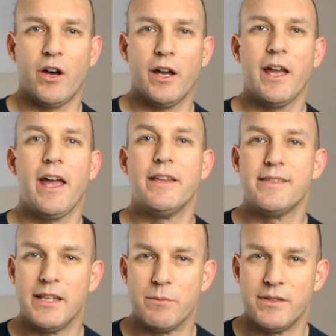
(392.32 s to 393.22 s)
height and
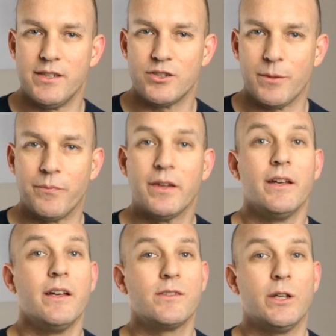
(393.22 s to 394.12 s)
seating position.
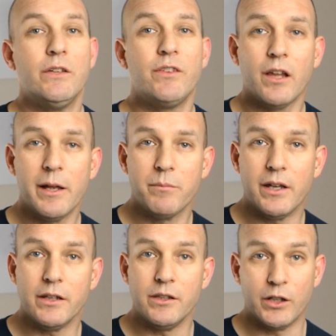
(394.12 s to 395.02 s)
So if you're like
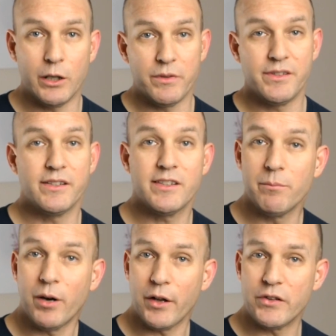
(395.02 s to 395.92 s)
me and you go with a
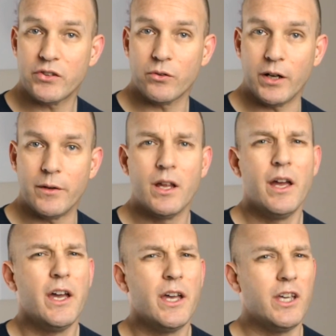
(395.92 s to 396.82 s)
sixteen by nine screen,
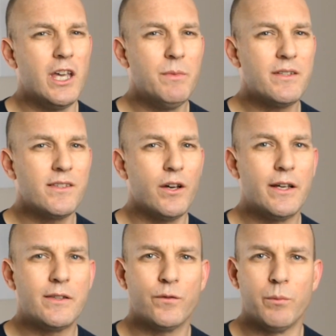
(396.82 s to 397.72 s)
your image
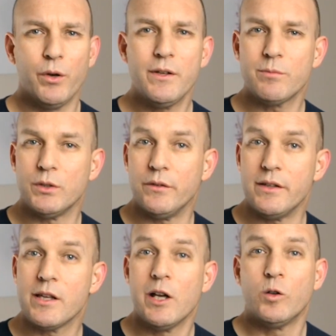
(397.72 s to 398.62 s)
size for most
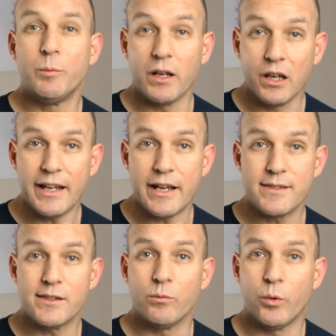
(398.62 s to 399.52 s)
movies will be
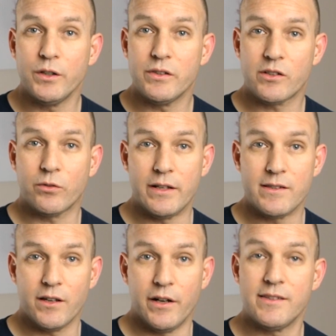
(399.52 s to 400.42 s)
less than what your screen
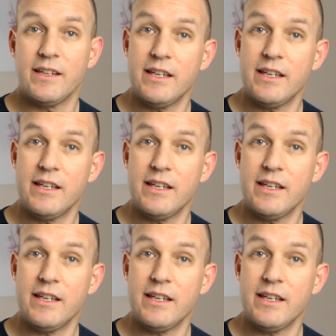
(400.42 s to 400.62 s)
size